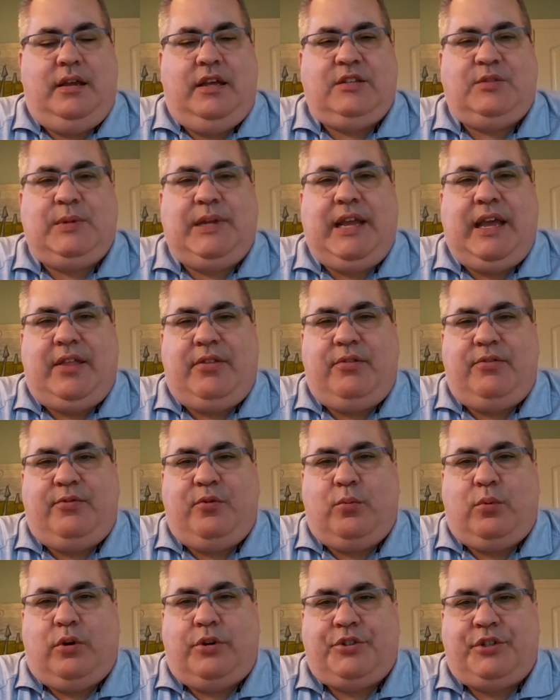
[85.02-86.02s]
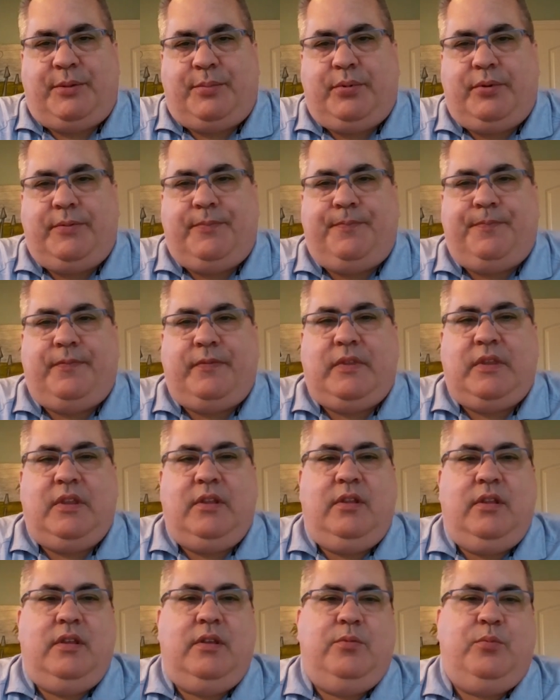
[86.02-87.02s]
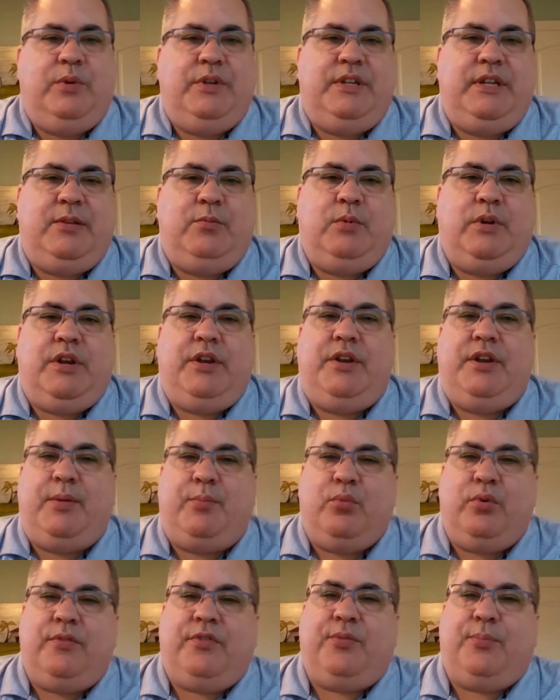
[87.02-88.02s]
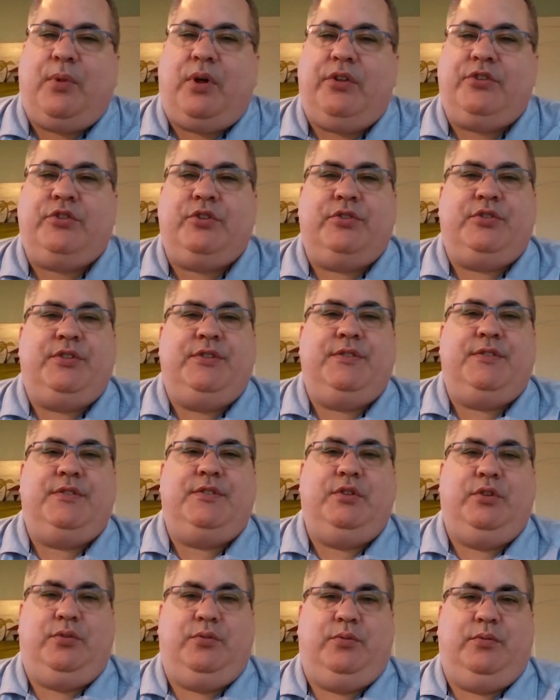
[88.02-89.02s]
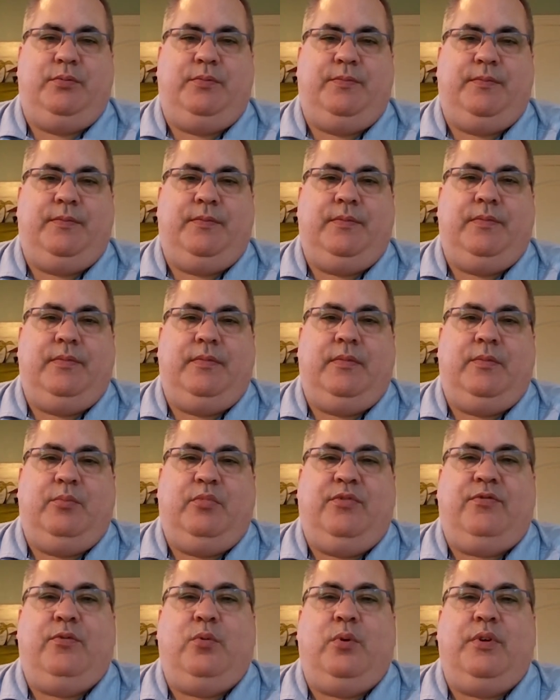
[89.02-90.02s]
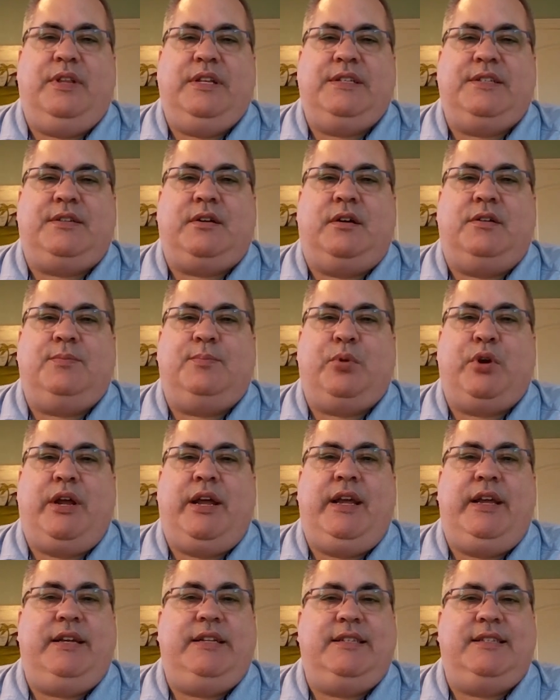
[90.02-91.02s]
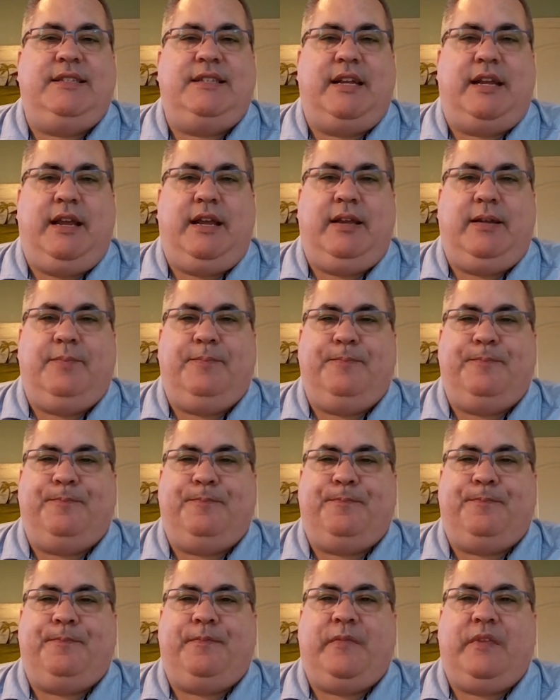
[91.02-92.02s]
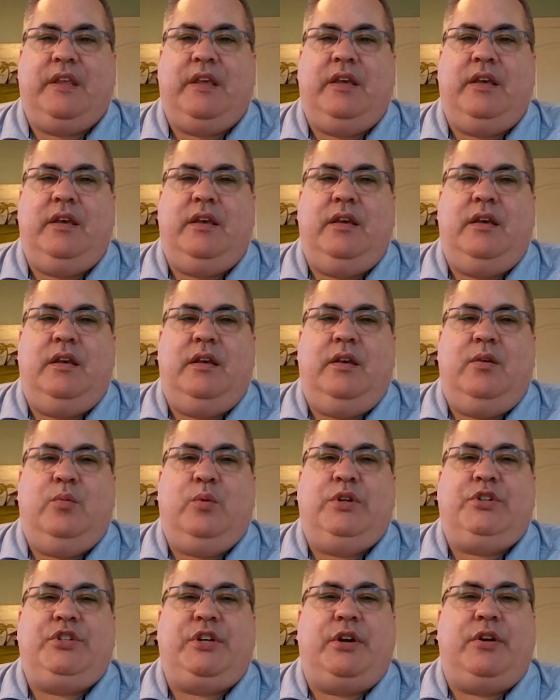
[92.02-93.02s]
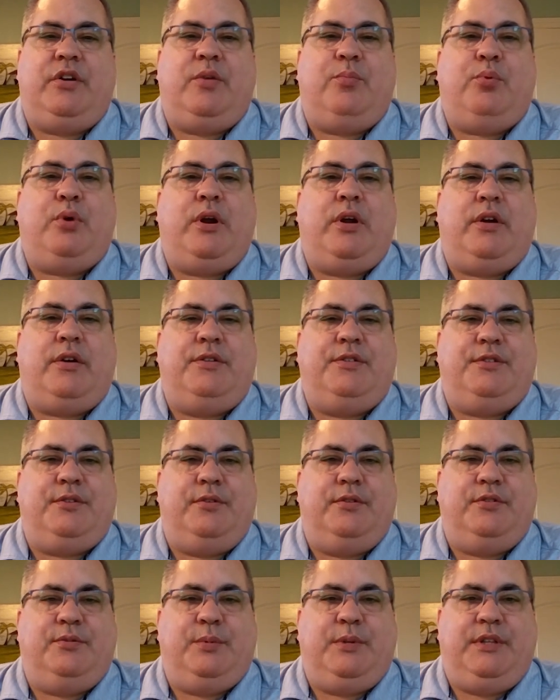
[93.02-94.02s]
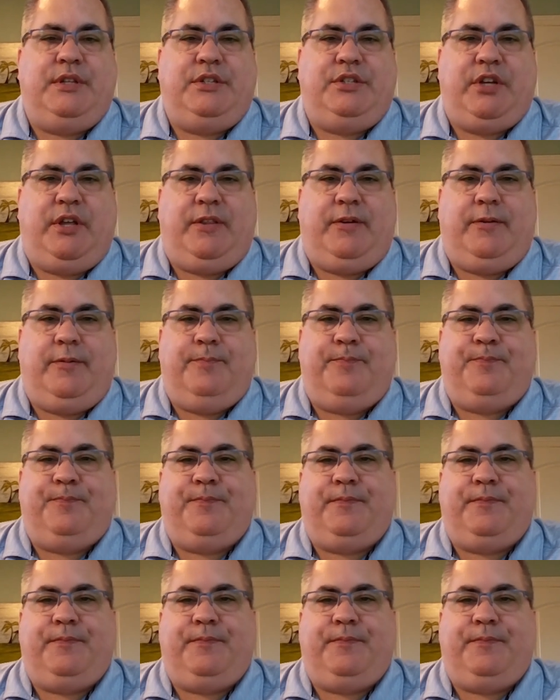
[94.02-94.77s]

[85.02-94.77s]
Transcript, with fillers: As we gathered for worship, we did what a number of small churches do before they start praying and singing. We shared our prayer concerns with each other.